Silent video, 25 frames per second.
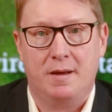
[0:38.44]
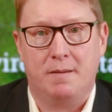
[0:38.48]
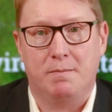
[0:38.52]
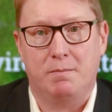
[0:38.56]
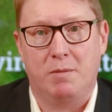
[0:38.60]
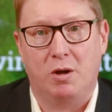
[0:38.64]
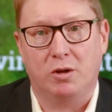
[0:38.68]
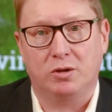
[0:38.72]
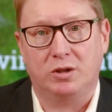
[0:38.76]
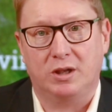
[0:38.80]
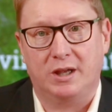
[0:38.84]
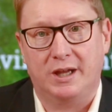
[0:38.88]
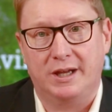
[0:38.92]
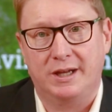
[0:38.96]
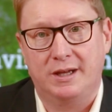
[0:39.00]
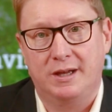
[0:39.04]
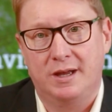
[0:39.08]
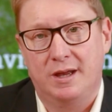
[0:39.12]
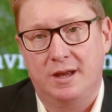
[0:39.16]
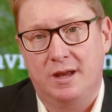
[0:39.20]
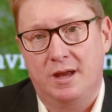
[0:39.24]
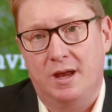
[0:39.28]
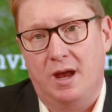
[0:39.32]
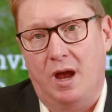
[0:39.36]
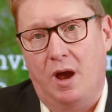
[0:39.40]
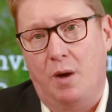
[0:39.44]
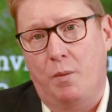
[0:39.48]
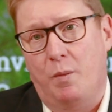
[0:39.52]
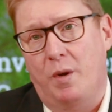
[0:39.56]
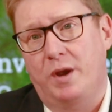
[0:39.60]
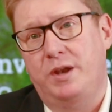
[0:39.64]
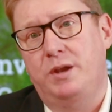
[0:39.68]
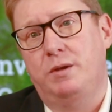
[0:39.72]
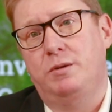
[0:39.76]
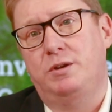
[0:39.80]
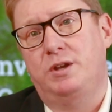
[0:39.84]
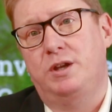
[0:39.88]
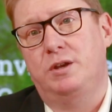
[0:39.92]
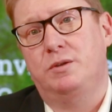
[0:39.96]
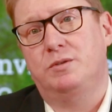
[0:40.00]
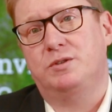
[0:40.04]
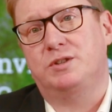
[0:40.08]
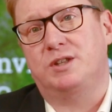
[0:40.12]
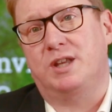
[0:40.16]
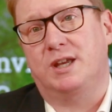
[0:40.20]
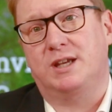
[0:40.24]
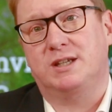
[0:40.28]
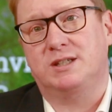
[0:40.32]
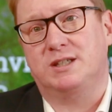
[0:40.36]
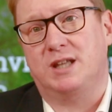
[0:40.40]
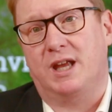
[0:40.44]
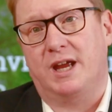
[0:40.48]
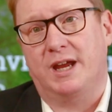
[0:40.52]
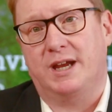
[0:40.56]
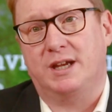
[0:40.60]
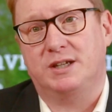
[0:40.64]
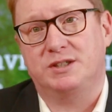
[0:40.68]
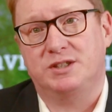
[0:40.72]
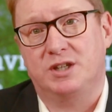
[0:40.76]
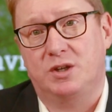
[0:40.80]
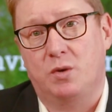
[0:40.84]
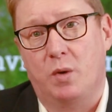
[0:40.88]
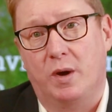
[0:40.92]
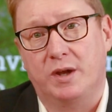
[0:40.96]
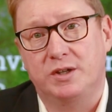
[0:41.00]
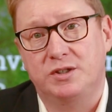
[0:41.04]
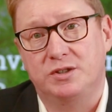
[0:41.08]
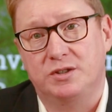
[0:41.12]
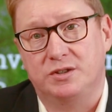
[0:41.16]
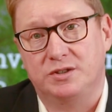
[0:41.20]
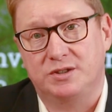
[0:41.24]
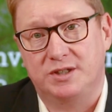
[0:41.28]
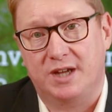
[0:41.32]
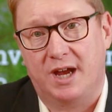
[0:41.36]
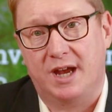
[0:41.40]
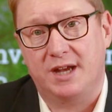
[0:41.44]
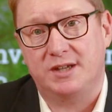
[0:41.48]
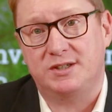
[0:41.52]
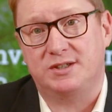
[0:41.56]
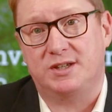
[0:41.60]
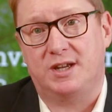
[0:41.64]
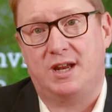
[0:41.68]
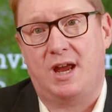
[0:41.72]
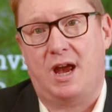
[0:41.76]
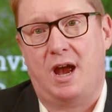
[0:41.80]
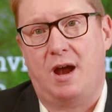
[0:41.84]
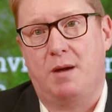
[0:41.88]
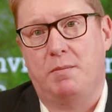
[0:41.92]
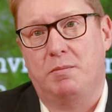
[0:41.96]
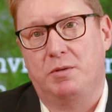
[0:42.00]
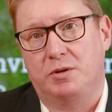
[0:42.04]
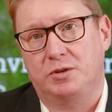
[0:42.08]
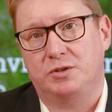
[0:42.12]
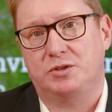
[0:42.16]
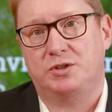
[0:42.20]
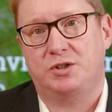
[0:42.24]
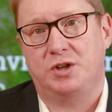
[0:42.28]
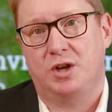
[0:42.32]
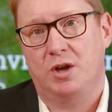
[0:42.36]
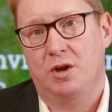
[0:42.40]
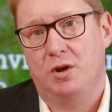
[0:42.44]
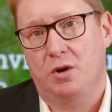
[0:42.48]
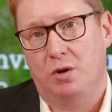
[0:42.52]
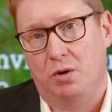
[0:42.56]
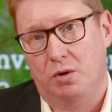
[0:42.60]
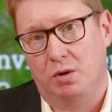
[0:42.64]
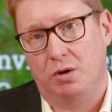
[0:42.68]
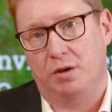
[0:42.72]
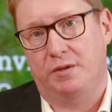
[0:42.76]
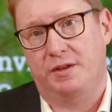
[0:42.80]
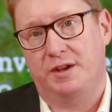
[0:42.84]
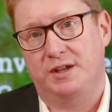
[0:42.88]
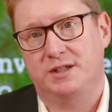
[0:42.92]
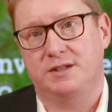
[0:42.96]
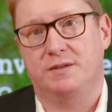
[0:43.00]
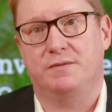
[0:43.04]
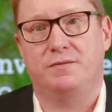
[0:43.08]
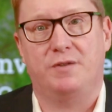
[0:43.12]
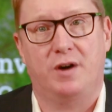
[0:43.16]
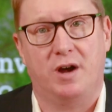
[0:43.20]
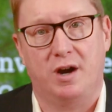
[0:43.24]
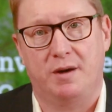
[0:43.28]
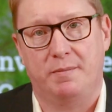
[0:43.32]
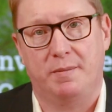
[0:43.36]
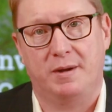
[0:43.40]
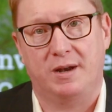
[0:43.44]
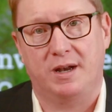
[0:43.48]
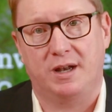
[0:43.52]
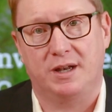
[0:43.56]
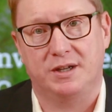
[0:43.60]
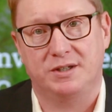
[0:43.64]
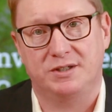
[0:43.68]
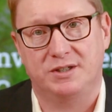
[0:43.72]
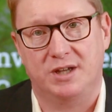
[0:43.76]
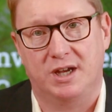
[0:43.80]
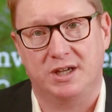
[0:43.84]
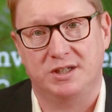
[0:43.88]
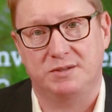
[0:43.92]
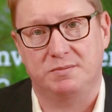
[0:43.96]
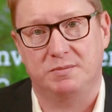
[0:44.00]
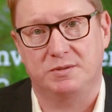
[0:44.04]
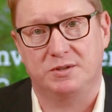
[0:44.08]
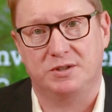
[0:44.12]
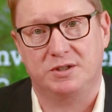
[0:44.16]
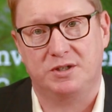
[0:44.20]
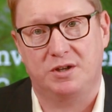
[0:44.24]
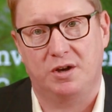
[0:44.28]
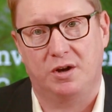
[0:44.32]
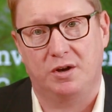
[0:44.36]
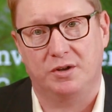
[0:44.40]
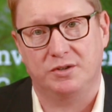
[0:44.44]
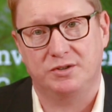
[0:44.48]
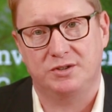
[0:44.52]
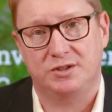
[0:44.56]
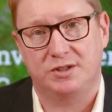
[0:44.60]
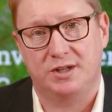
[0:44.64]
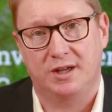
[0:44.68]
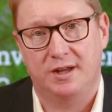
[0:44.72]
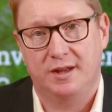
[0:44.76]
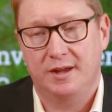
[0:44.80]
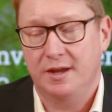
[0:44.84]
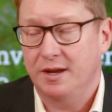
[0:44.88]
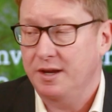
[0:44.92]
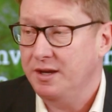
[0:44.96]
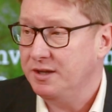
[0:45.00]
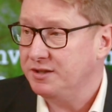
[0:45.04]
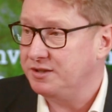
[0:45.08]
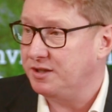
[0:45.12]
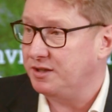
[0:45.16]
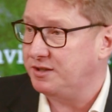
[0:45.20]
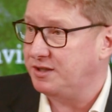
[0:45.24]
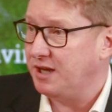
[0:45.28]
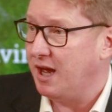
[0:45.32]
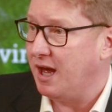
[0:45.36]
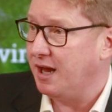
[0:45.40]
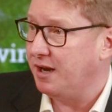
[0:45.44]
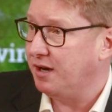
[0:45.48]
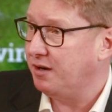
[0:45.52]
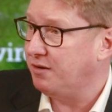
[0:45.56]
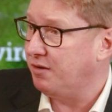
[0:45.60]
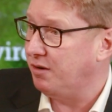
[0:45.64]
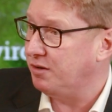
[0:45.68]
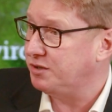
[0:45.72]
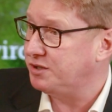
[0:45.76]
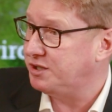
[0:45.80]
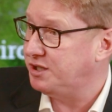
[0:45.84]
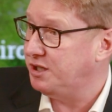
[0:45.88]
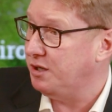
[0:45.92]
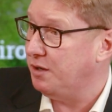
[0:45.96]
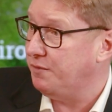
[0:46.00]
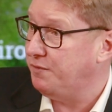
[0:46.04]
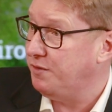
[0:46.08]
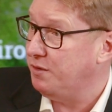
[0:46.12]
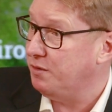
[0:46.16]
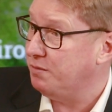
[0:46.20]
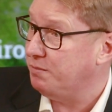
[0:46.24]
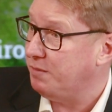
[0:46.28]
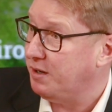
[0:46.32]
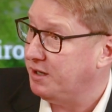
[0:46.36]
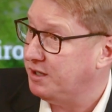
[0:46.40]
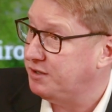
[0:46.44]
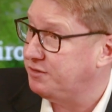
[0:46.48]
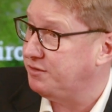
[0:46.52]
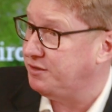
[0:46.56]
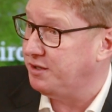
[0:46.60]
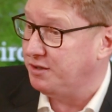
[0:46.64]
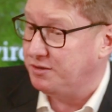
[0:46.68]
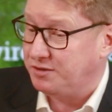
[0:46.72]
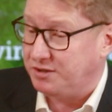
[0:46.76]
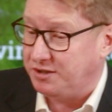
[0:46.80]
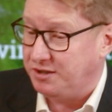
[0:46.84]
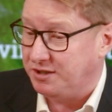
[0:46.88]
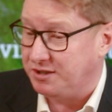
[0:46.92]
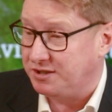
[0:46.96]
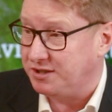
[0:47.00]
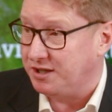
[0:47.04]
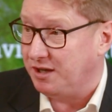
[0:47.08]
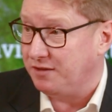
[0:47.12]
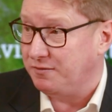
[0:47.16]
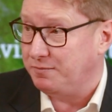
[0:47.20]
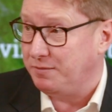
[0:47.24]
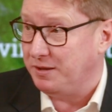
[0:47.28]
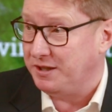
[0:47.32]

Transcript: modelling, and when you'd use things like sequential tests and how much all of these environmental assessments cost. So Dan, across to you, if you wouldn't mind introducing yourself,